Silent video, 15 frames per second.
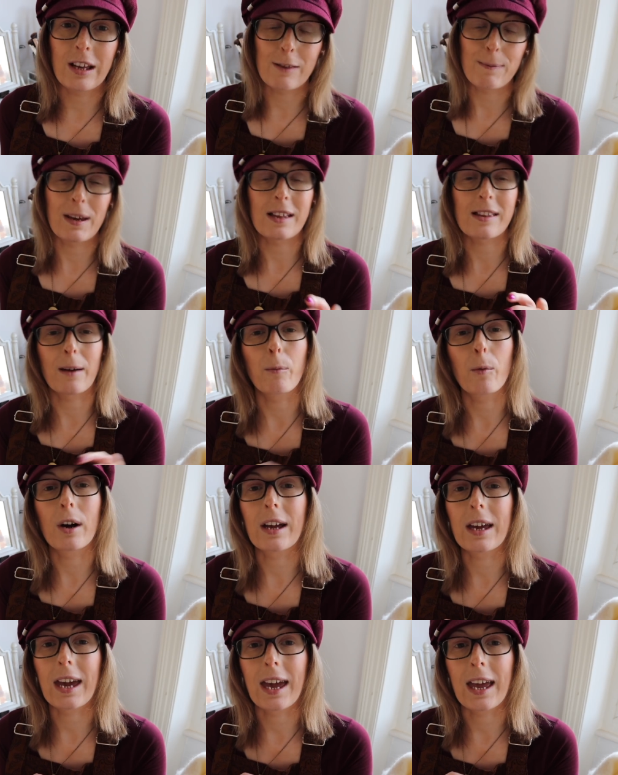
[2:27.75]
is because I'm
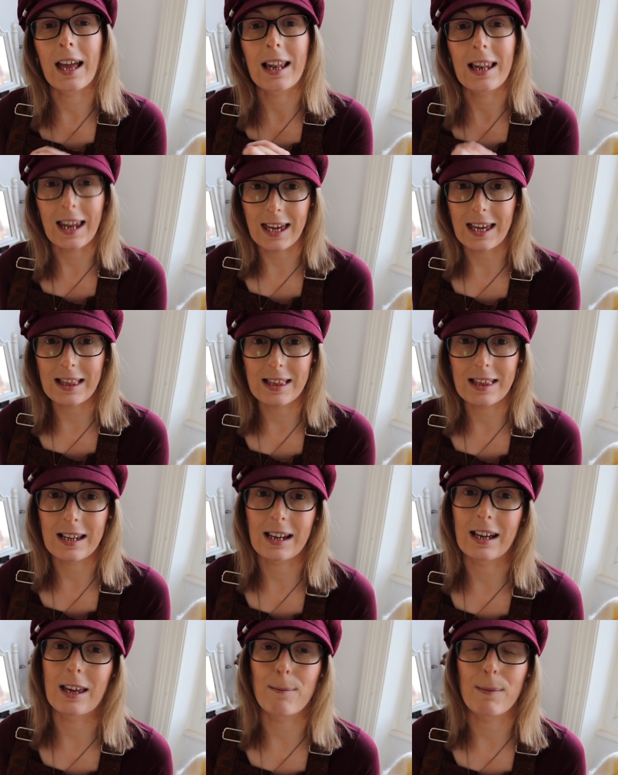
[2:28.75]
working late
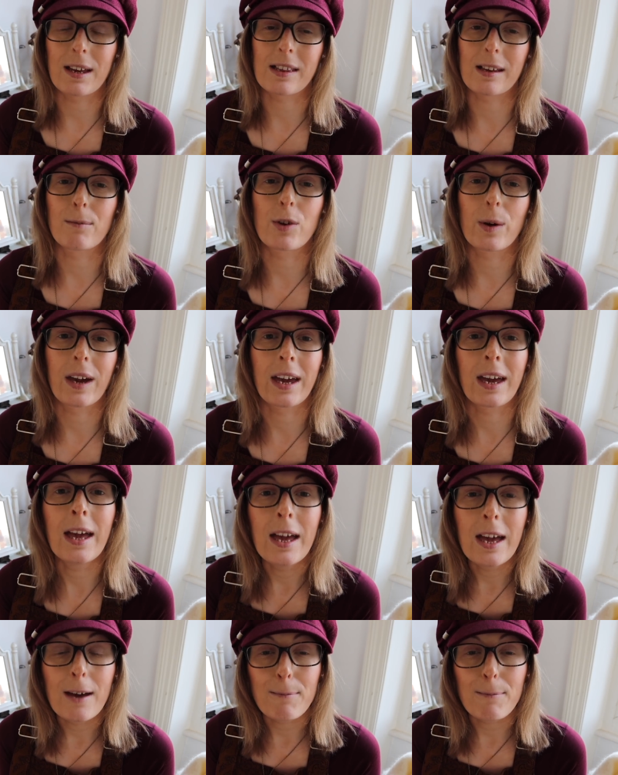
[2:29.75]
tonight, because I'm doing